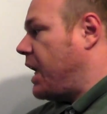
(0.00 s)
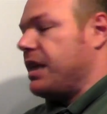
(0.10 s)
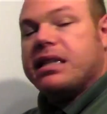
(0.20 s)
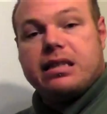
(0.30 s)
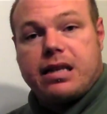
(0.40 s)

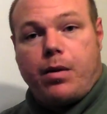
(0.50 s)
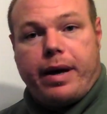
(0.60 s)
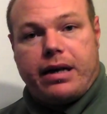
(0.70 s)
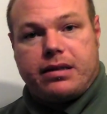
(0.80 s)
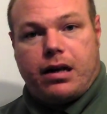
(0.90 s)
and this is how
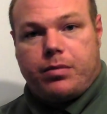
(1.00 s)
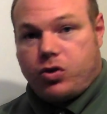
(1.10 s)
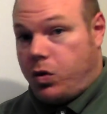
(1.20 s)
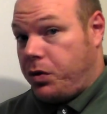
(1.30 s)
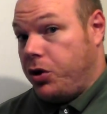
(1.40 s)
mine is set up.
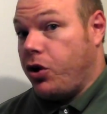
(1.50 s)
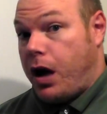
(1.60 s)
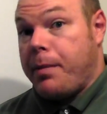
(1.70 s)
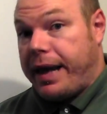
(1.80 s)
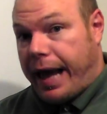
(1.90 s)
So you know
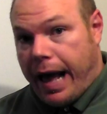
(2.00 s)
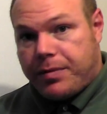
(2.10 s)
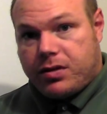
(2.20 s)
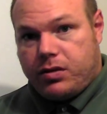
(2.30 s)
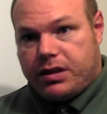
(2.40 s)
I make
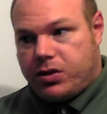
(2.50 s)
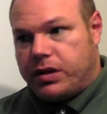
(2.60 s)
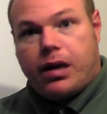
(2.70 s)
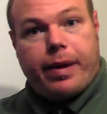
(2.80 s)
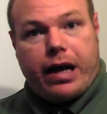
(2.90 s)
absolutely
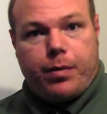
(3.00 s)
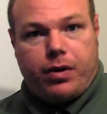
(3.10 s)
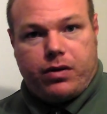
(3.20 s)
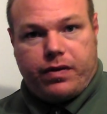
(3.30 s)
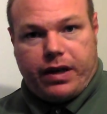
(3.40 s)
certain that I back up
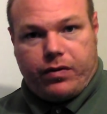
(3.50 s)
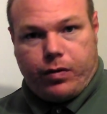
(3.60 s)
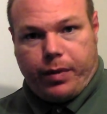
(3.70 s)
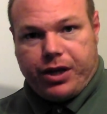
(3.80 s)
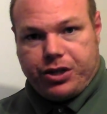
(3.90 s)
all of the
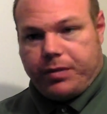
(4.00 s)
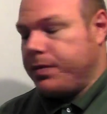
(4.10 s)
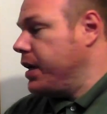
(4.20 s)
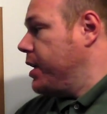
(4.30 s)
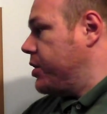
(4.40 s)
information.
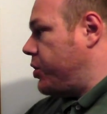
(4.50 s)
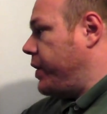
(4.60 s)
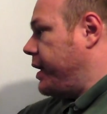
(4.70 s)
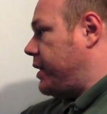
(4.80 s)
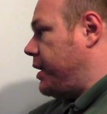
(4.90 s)
So
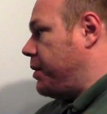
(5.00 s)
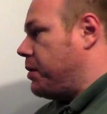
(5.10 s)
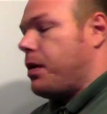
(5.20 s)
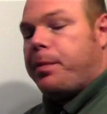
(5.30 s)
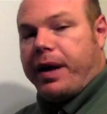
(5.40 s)
you get
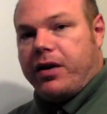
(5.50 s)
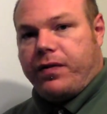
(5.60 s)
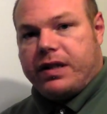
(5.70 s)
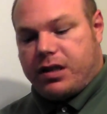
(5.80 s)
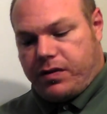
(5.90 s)
the
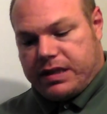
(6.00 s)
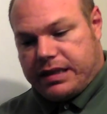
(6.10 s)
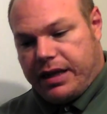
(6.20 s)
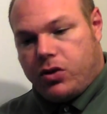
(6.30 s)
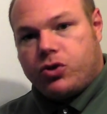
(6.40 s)
benefits of a
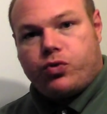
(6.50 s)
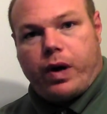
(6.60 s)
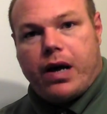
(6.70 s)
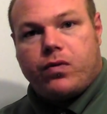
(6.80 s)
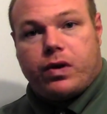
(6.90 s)
single
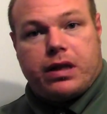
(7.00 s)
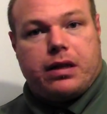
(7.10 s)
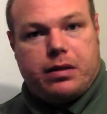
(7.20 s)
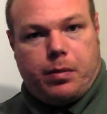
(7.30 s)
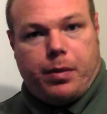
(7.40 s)
drive with
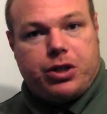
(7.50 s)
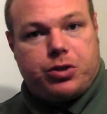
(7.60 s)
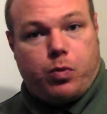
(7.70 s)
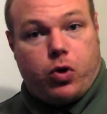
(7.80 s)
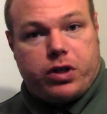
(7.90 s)

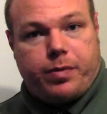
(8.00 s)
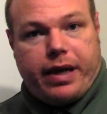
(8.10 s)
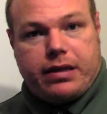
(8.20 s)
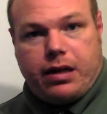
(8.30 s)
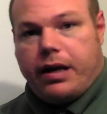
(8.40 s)
much more
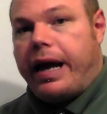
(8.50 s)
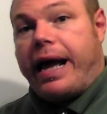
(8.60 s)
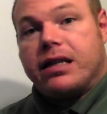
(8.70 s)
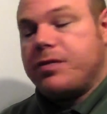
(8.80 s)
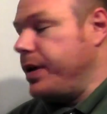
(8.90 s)
space on it
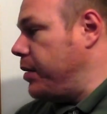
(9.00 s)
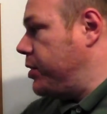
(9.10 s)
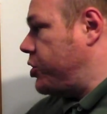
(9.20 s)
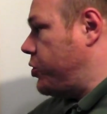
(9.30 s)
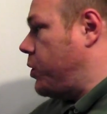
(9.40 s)
and speed,
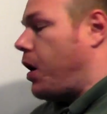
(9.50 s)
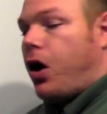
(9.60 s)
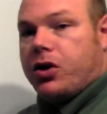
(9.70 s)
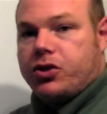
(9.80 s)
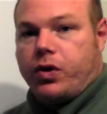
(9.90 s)
but you
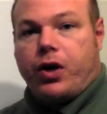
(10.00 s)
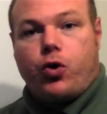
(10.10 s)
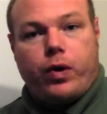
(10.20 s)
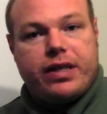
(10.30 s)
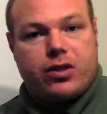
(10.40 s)
also
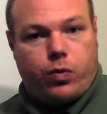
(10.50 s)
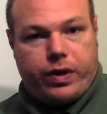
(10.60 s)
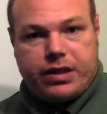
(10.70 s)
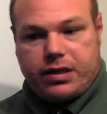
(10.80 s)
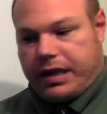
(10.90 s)
increase the
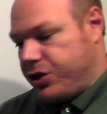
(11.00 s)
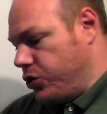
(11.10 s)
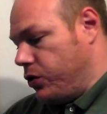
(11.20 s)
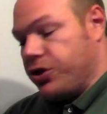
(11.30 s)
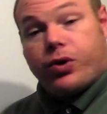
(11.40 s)
risk that
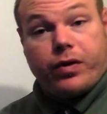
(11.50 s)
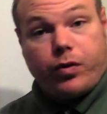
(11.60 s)
you lose your